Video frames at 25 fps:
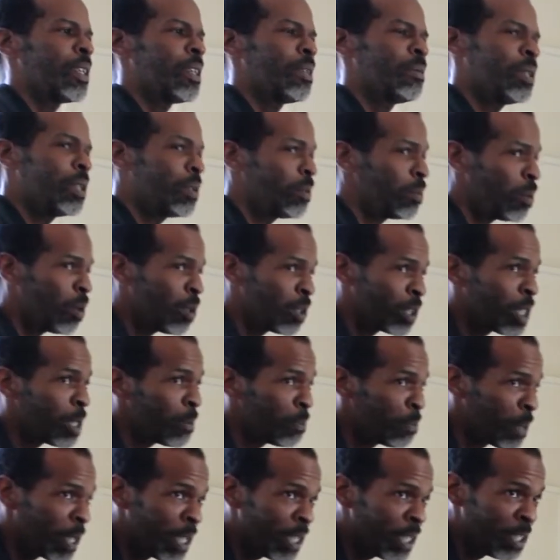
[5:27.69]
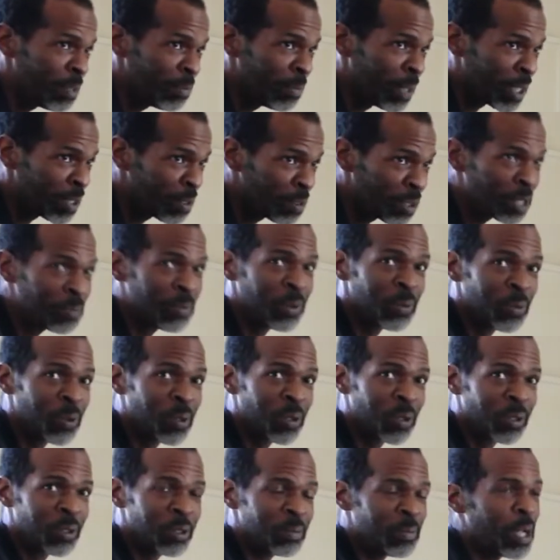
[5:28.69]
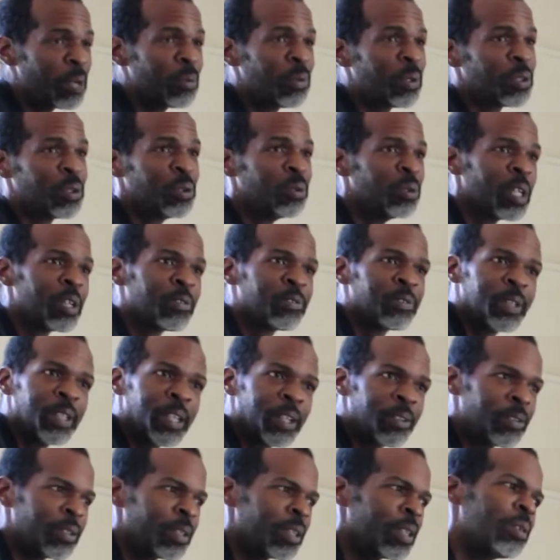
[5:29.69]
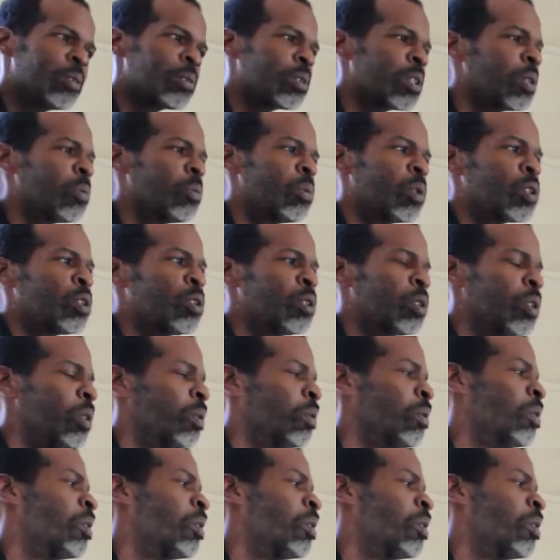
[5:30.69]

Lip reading: I mean, we want to get paid, man. Don't get me wrong. Nobody want to do nothing for nothing. I don't care what you do.